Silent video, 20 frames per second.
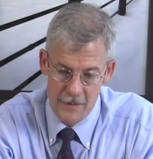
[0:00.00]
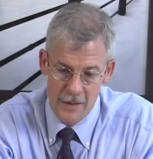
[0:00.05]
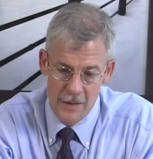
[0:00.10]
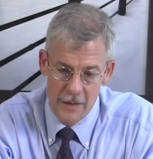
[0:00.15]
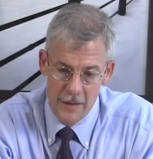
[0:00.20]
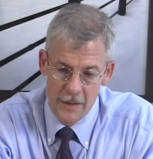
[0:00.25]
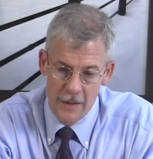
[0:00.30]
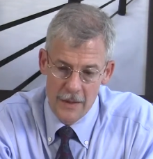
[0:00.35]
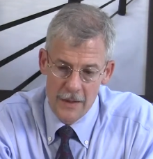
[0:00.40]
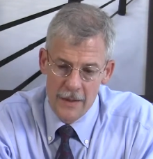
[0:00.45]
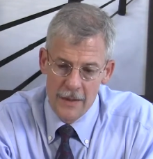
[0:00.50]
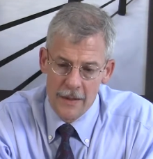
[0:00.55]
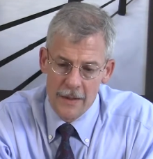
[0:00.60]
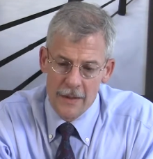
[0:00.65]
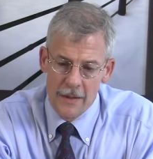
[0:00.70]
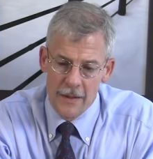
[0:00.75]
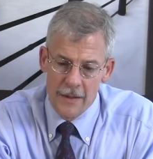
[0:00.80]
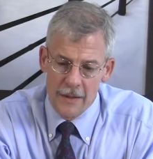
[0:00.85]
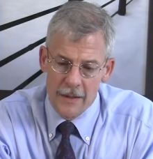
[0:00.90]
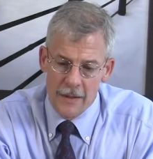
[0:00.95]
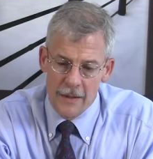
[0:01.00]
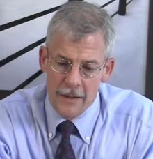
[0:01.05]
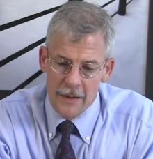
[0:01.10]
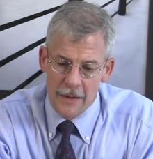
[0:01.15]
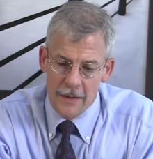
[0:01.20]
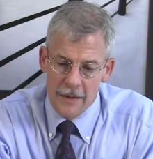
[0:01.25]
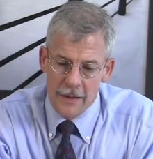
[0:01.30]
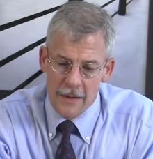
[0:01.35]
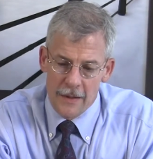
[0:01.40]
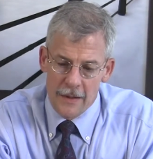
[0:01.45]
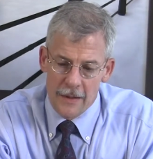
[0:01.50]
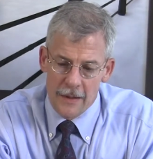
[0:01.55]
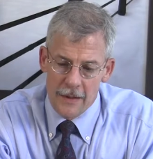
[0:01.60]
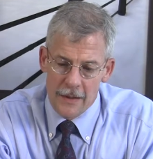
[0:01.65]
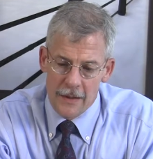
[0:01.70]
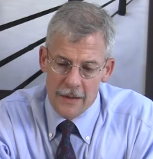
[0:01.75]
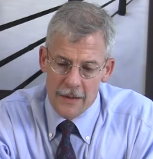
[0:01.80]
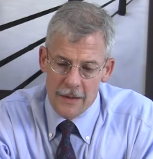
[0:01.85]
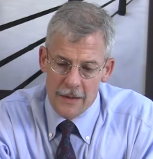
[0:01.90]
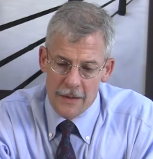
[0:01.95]

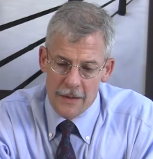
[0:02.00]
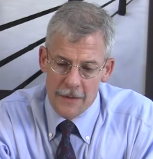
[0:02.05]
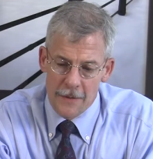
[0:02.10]
[no speech]